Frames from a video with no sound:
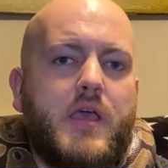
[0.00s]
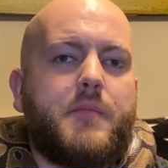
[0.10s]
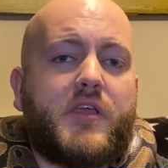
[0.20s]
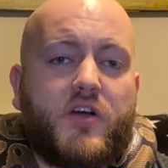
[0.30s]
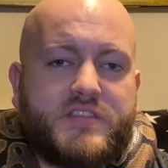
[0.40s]

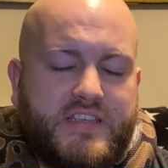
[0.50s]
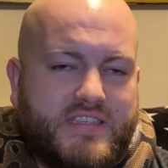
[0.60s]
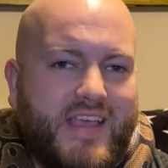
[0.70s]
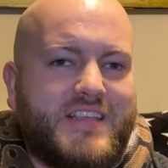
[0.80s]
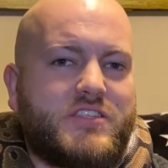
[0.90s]
Because these
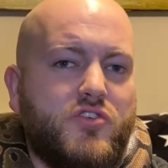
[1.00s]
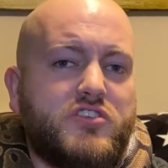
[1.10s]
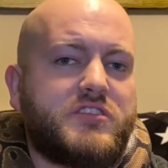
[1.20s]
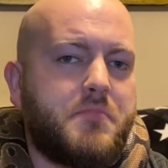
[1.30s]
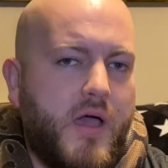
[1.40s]
snakes do
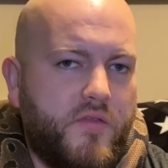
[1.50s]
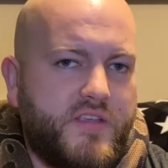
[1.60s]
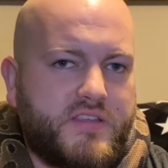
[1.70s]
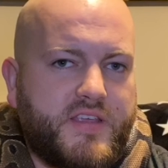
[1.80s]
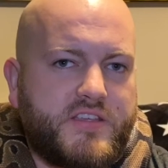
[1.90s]
smell
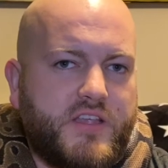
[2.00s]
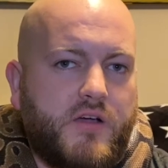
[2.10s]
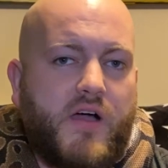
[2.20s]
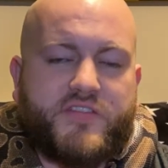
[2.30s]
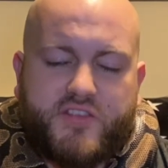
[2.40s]
these things,
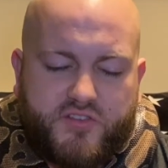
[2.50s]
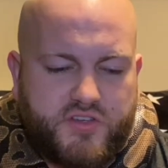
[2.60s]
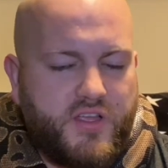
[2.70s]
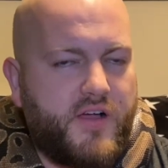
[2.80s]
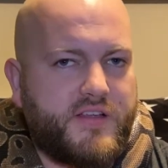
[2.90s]
obviously use their
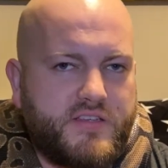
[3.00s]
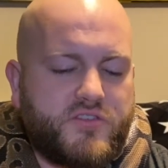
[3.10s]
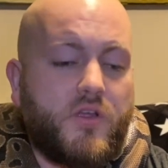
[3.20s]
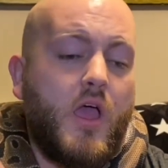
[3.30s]
tongue, etc.